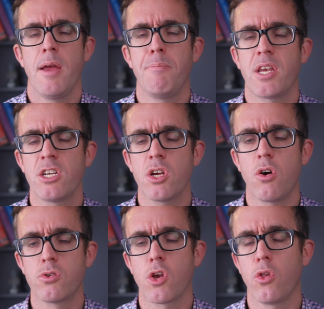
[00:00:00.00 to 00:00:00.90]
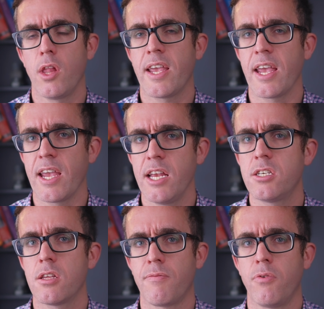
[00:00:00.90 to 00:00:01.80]
and potentially also leaking
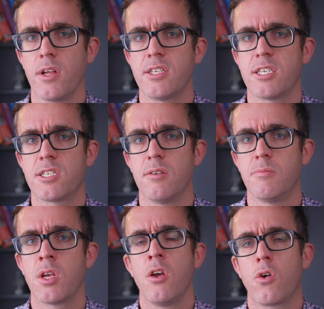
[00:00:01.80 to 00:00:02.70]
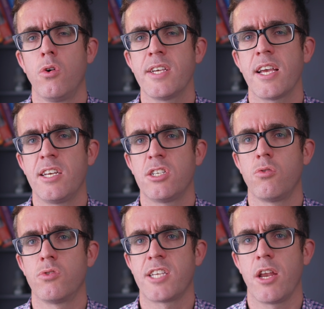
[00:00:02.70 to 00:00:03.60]
into the footing systems, causing
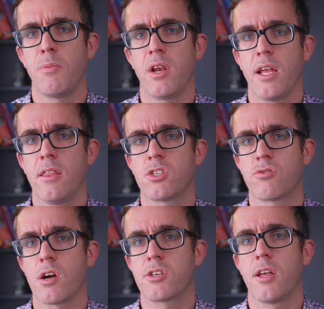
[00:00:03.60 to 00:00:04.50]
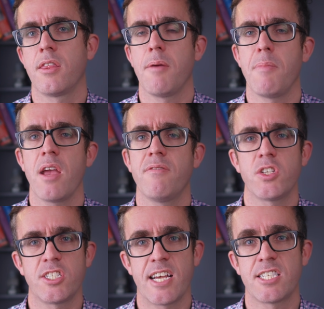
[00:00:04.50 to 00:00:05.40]
additional settlement in the structure that may have
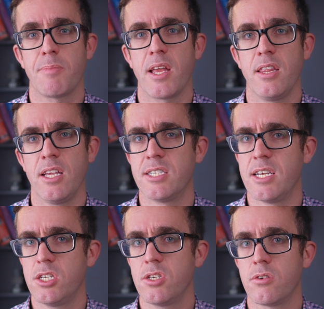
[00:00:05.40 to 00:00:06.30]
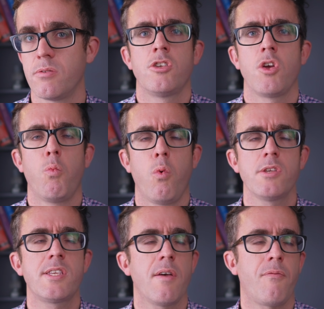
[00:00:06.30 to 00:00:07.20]
exacerbated this issue. So,
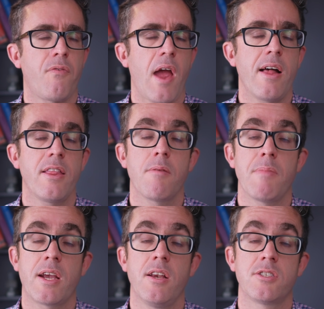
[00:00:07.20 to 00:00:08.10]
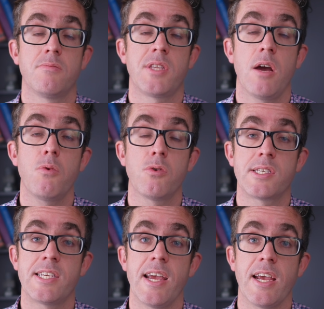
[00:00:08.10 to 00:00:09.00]
was the failure mechanisms that we were
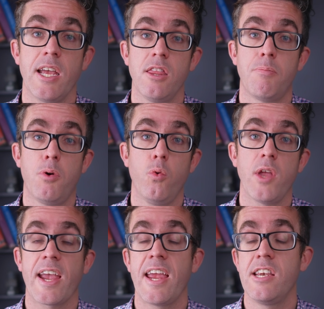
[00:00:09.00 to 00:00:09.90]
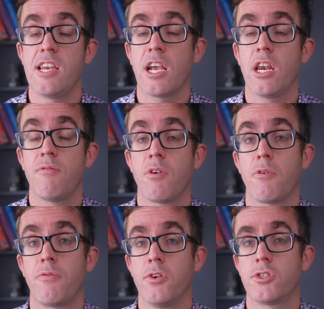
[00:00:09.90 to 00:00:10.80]
seeing the pool deck indicative of
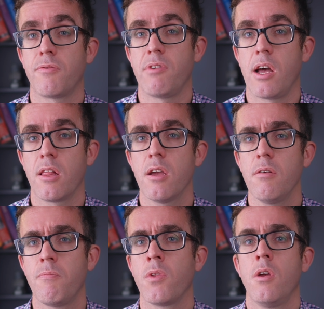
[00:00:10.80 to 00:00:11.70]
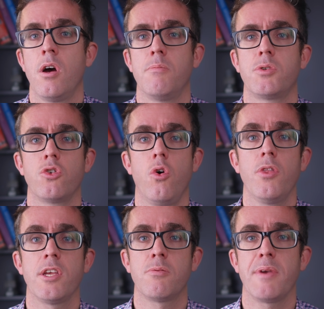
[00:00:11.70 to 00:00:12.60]
a future failure? I'm sure
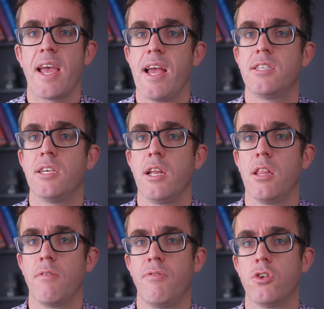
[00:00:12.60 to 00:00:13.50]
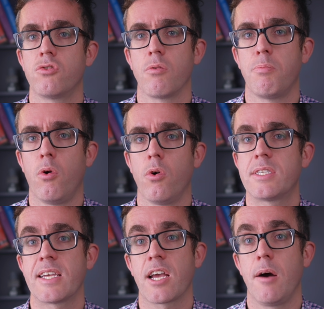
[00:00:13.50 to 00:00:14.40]
this will be answered in the future
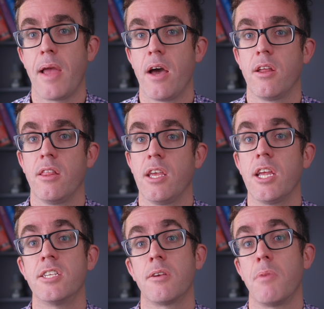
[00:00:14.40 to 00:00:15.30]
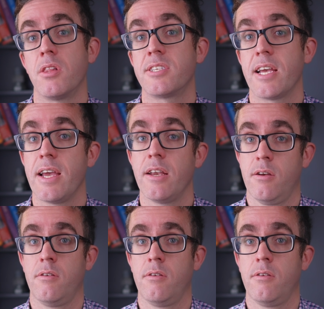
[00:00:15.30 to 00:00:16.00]
reports that come out in the years and months ahead